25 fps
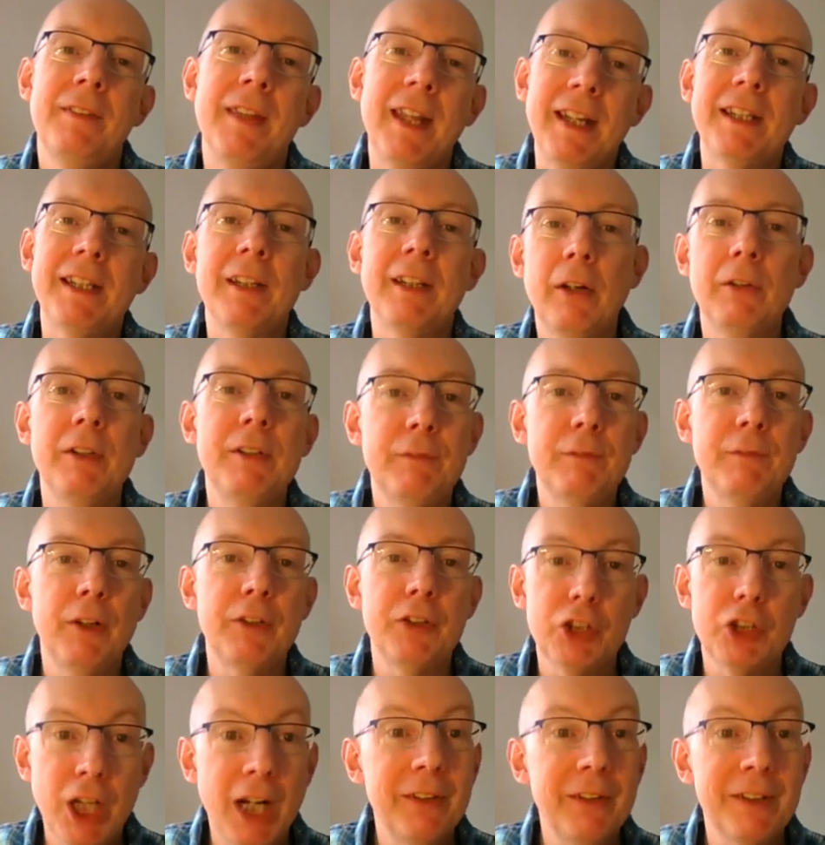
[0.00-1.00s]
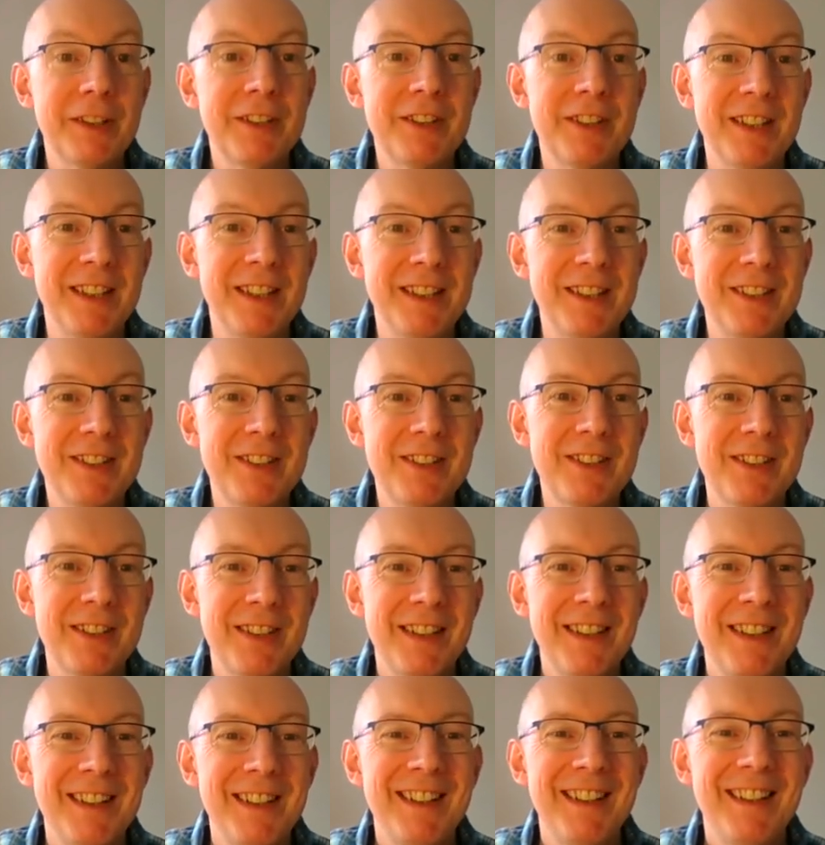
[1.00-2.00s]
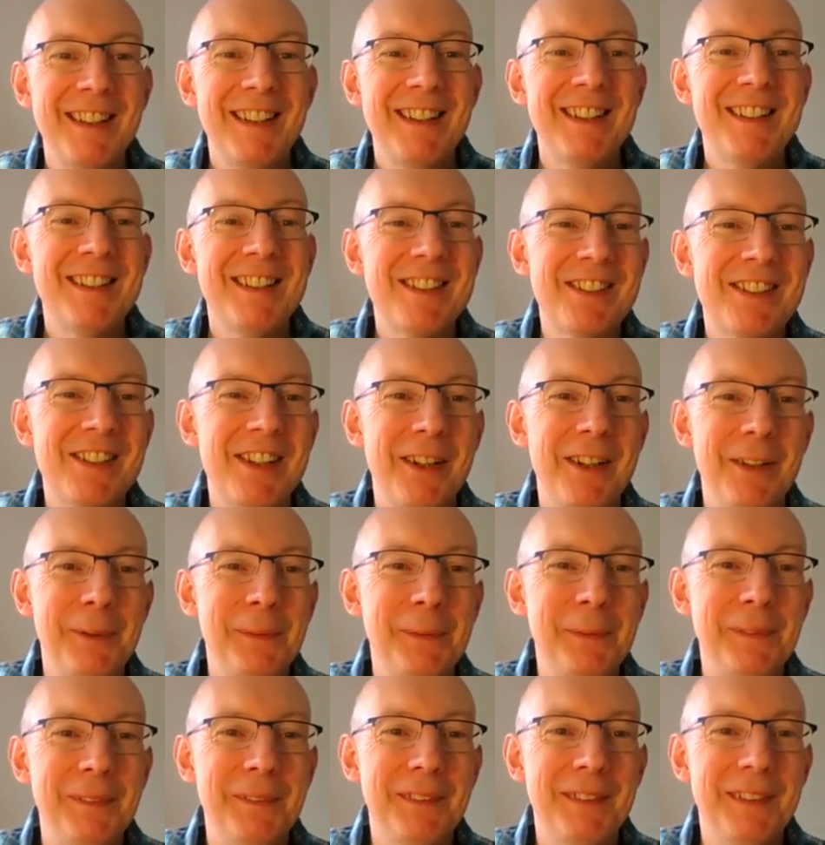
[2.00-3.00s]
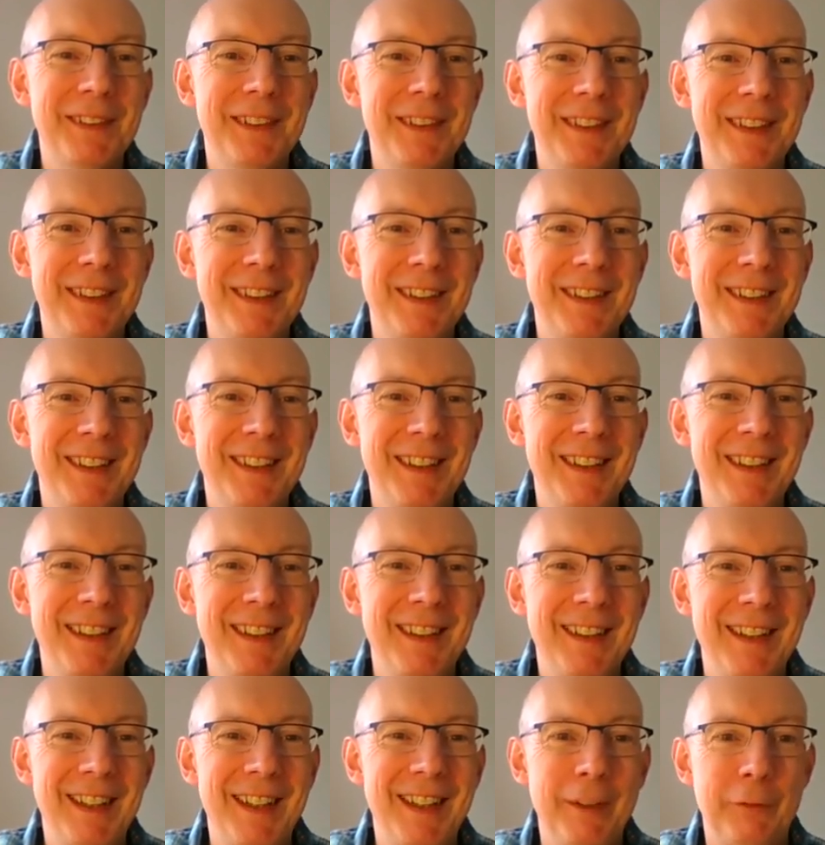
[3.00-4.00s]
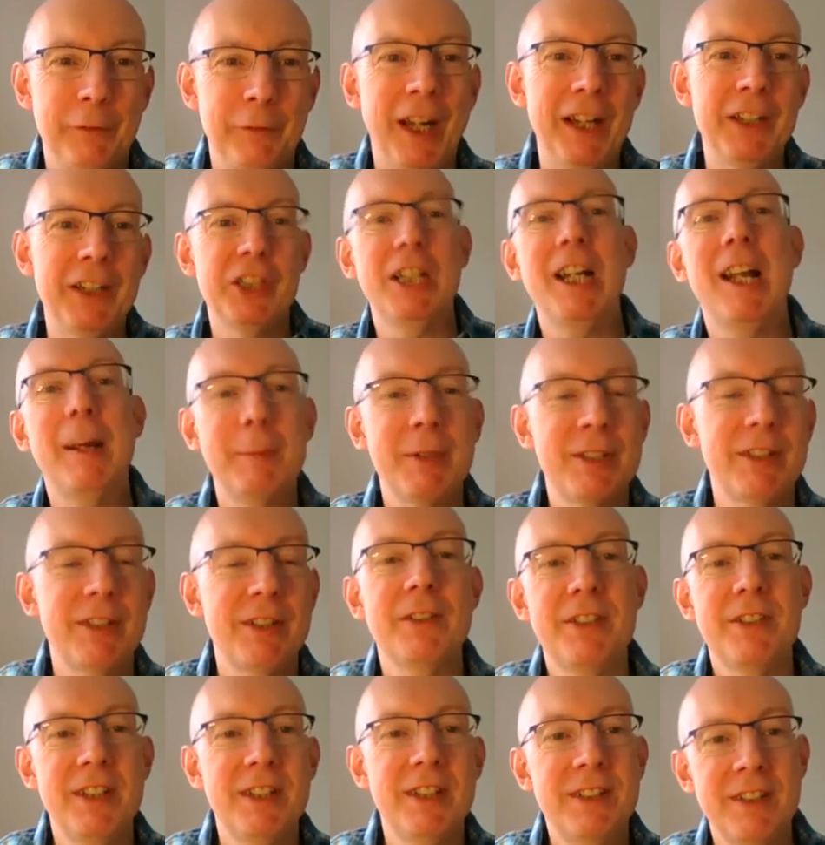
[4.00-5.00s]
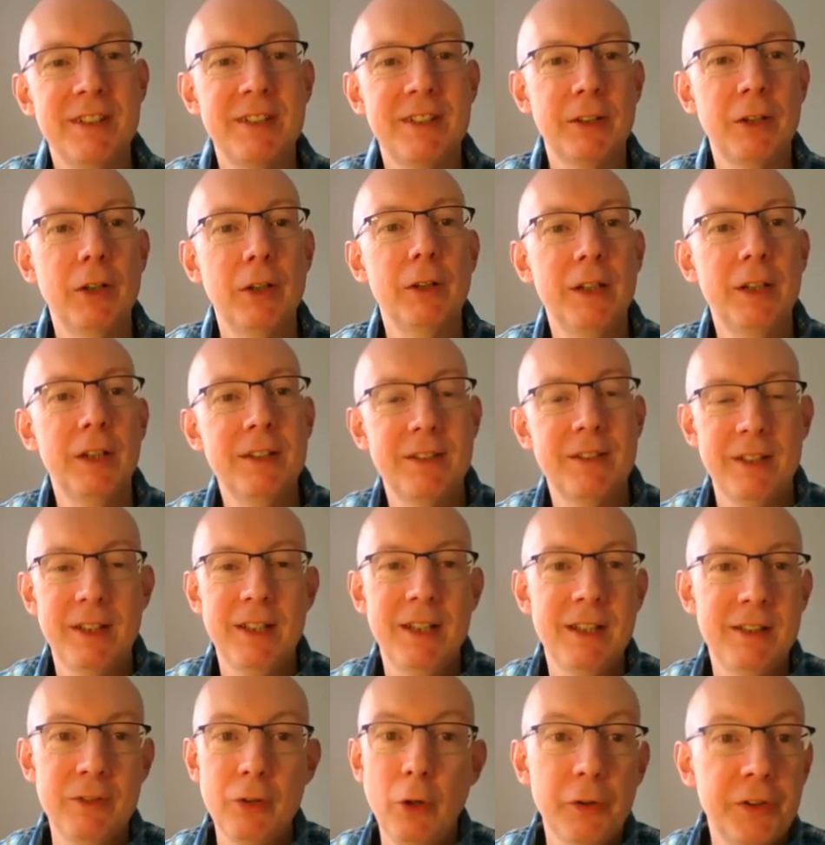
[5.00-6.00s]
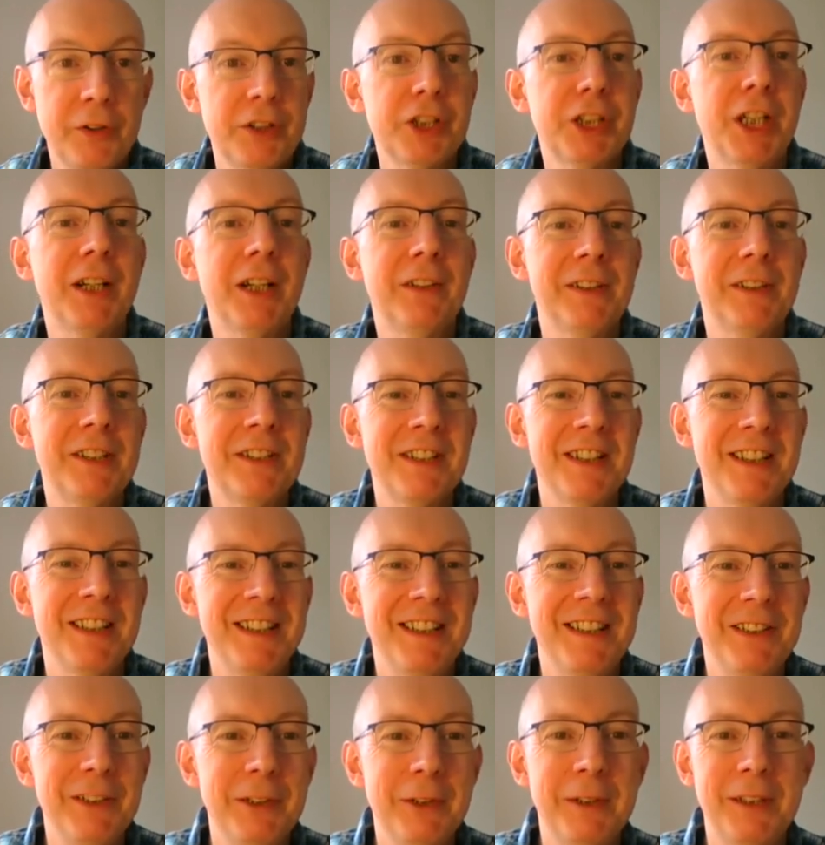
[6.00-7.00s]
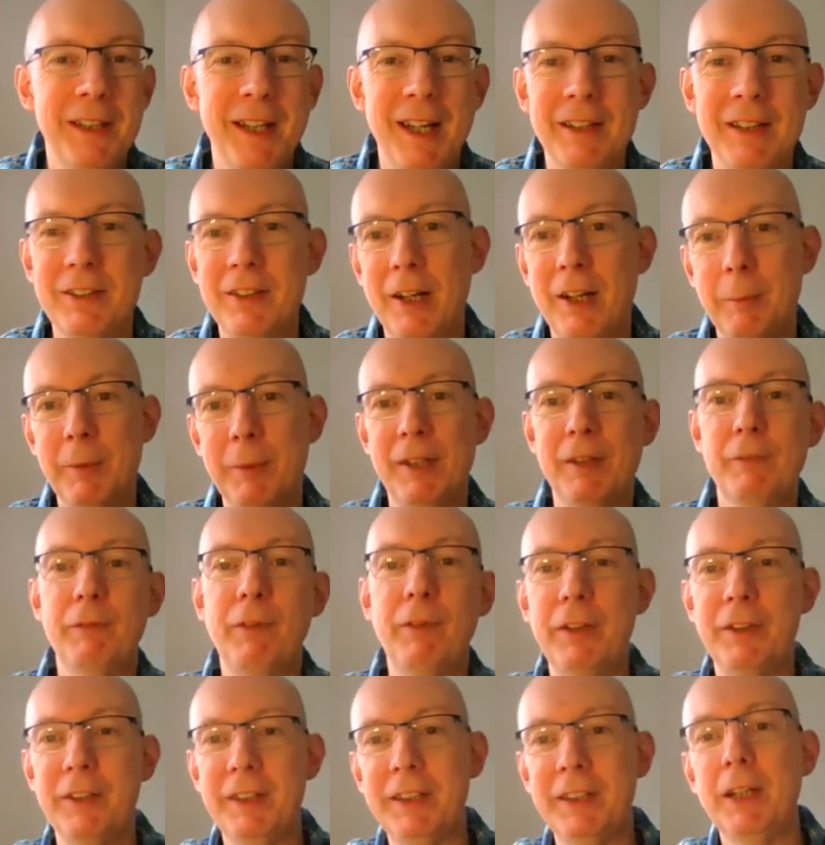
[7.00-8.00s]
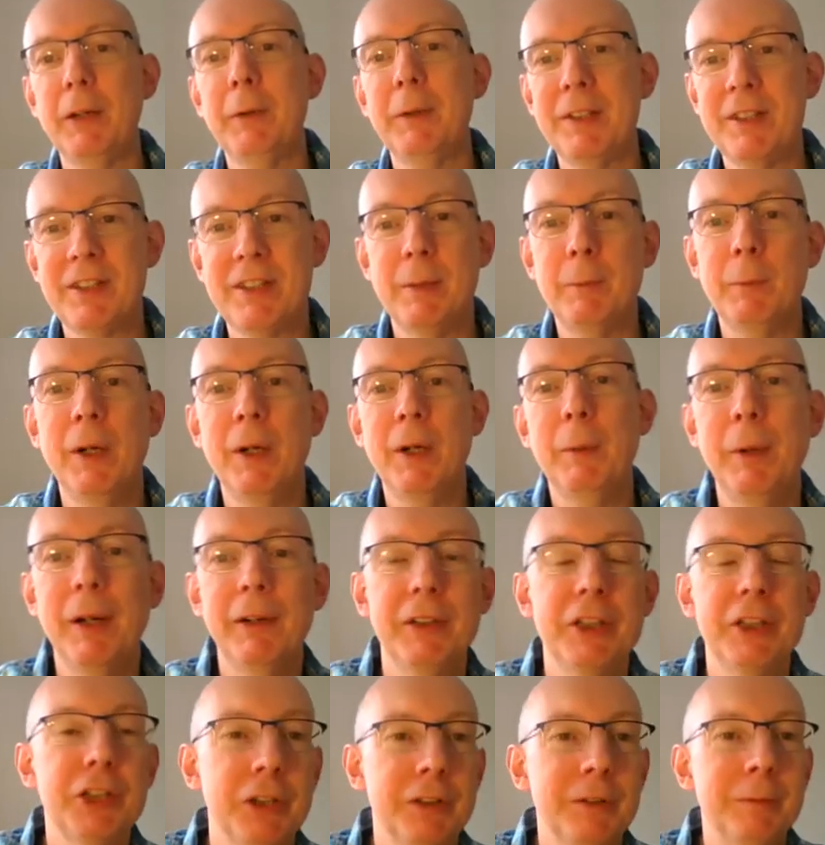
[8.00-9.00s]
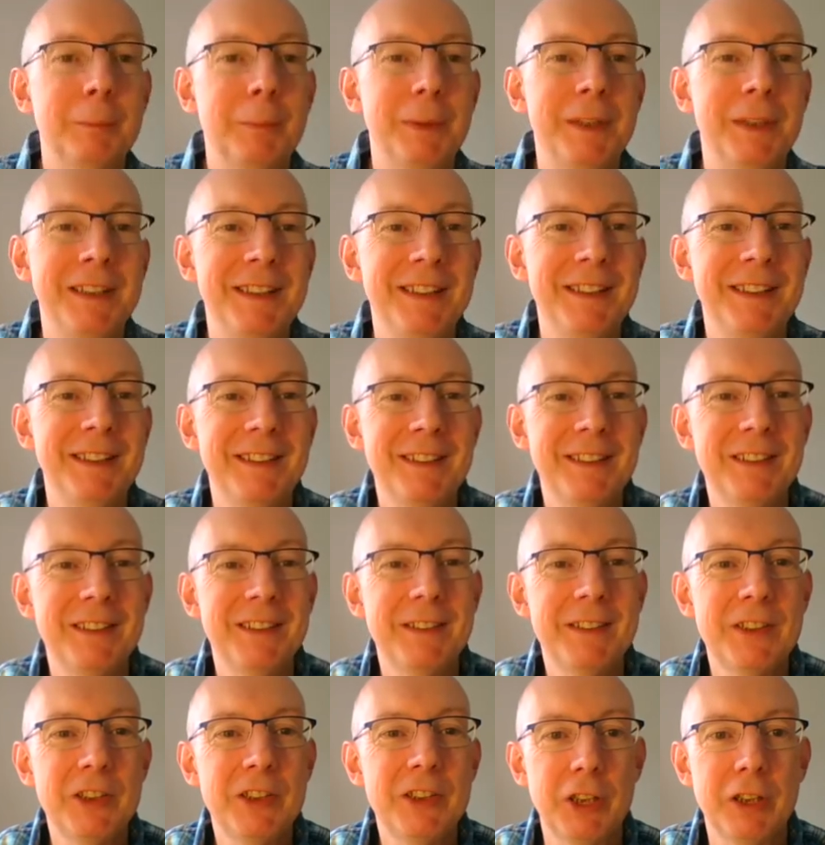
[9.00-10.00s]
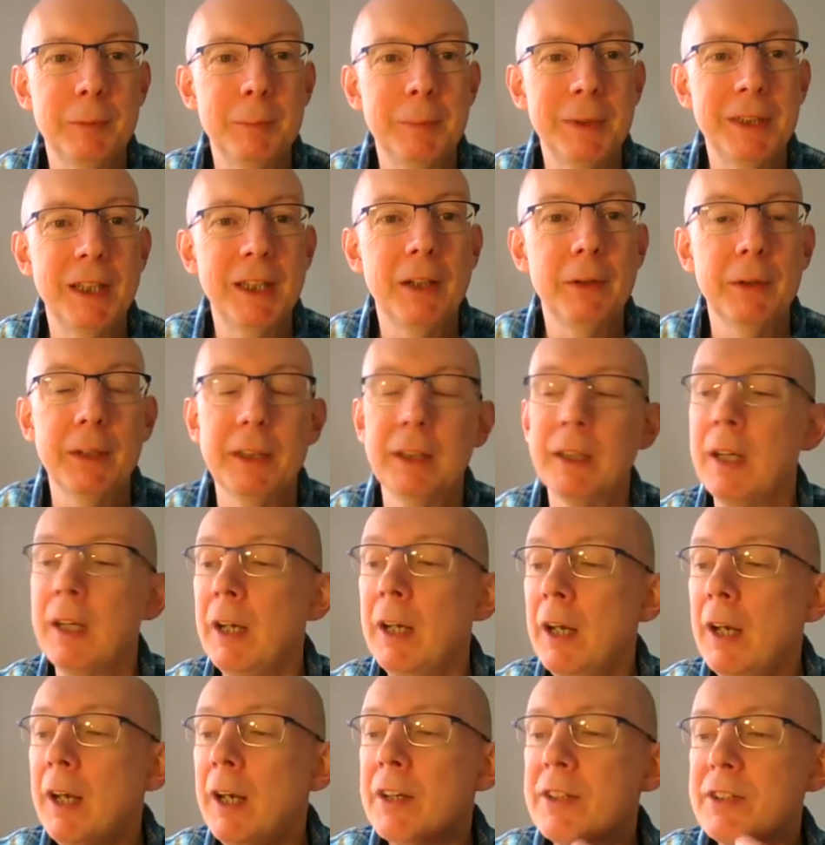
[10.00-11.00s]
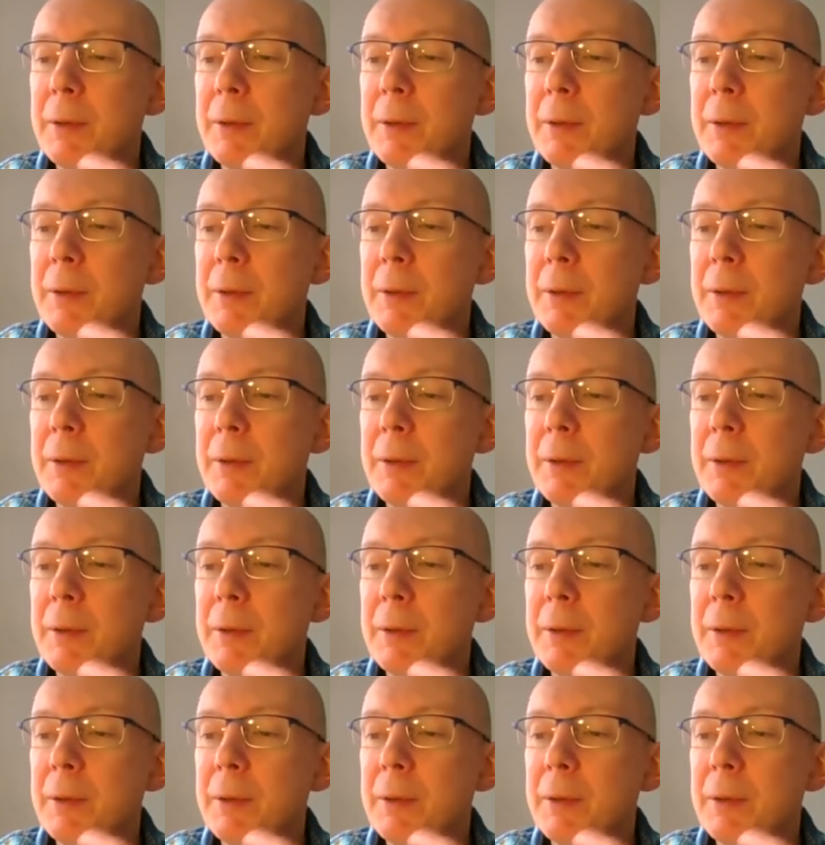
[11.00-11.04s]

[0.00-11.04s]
they can only fund charities. So if Kenji Lamb Associates is a is a, is not a charity, you could end up with the funding going somewhere where it shouldn't be shouldn't be going.